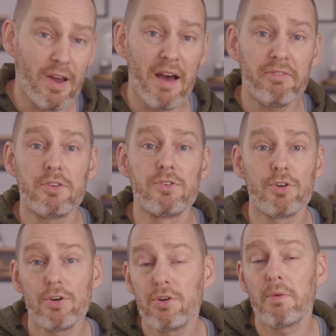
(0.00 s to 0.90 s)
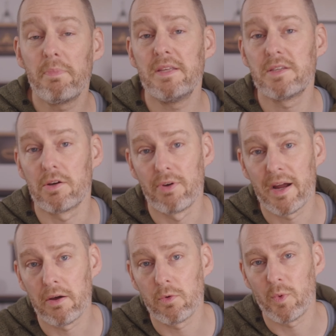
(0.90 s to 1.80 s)
have to turn the pizza
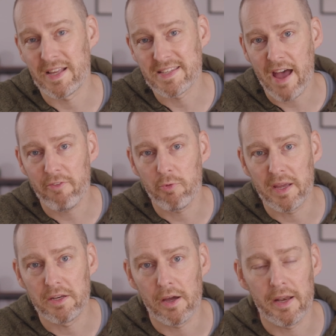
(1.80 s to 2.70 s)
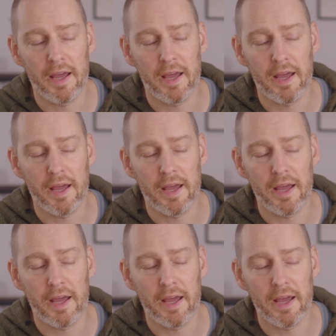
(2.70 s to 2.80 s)
around when it's halfway done.